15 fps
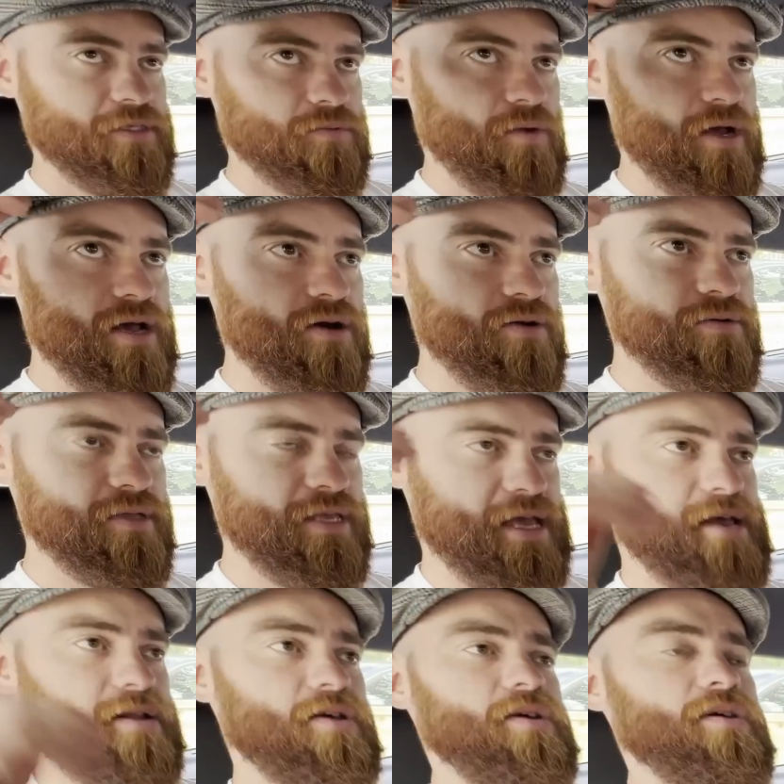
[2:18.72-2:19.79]
well. Yeah,
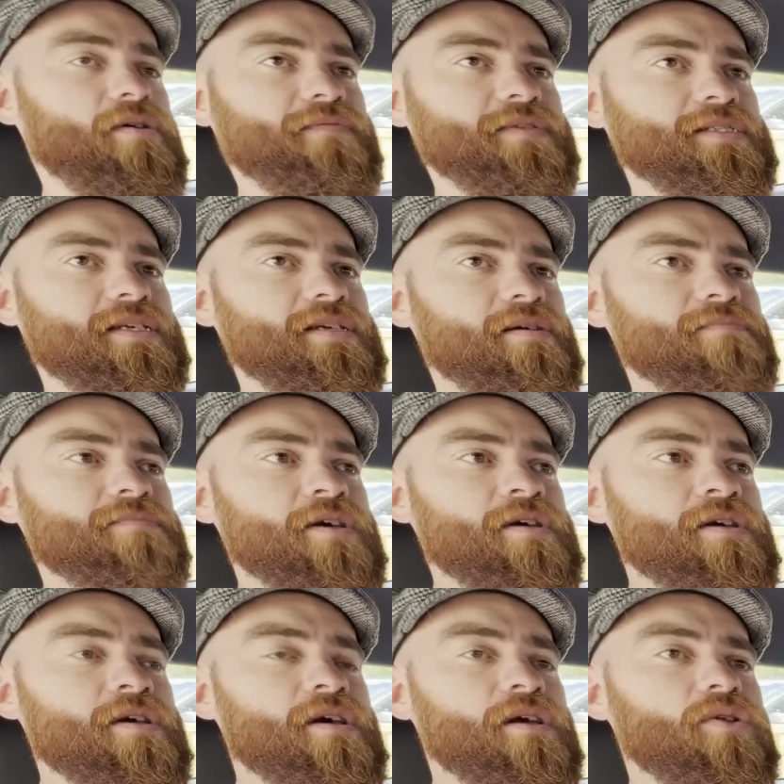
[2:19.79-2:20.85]
look, obviously I'm
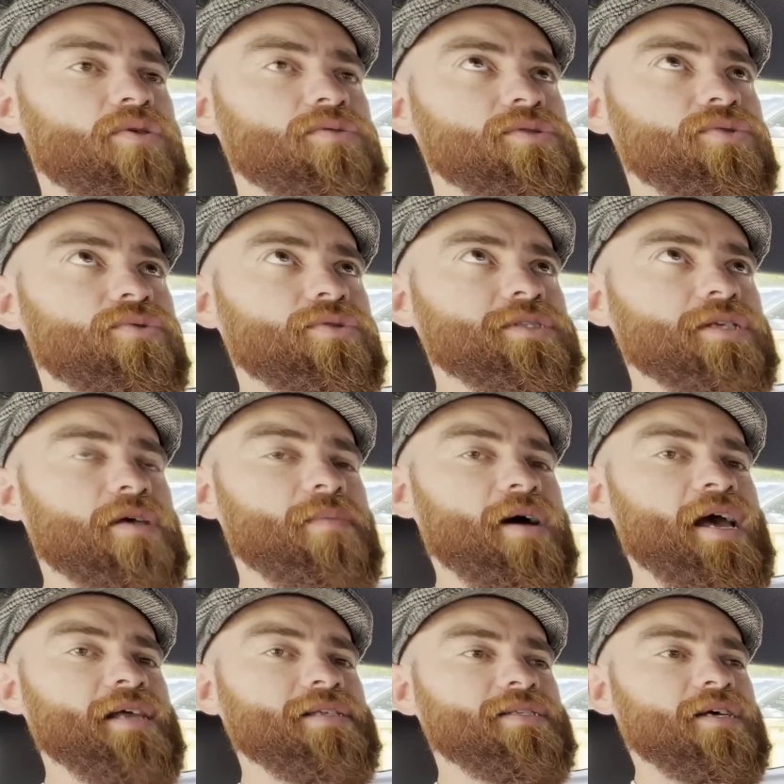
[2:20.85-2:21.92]
long torso, my
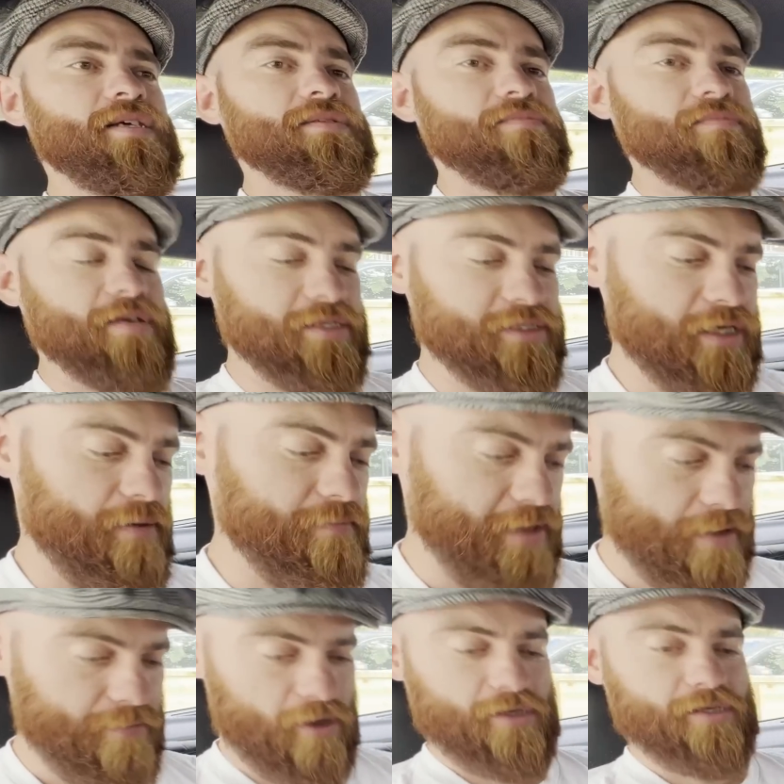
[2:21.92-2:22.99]
head does reach up there,
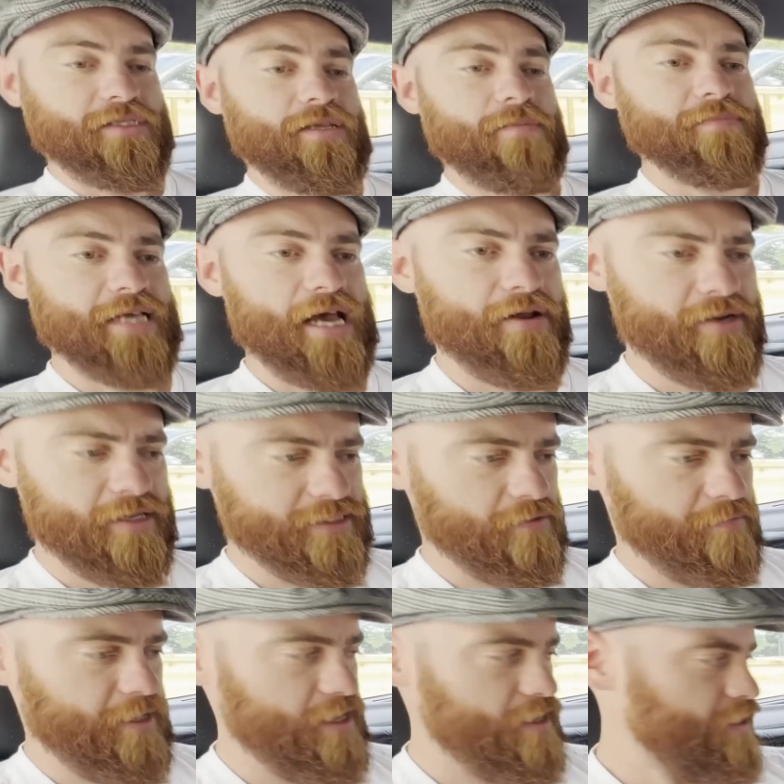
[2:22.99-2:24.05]
but I can slump down a little
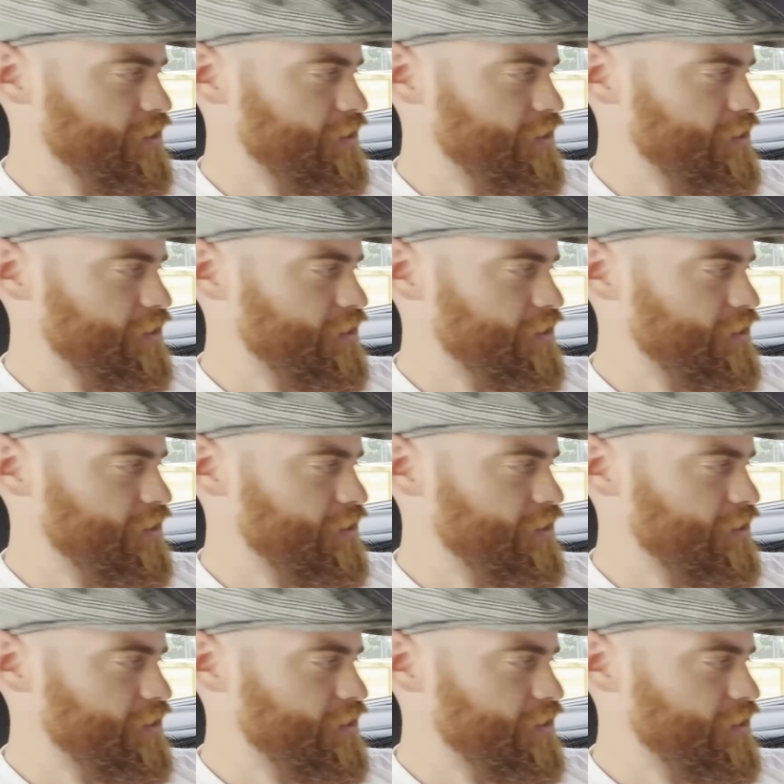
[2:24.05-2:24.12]
bit.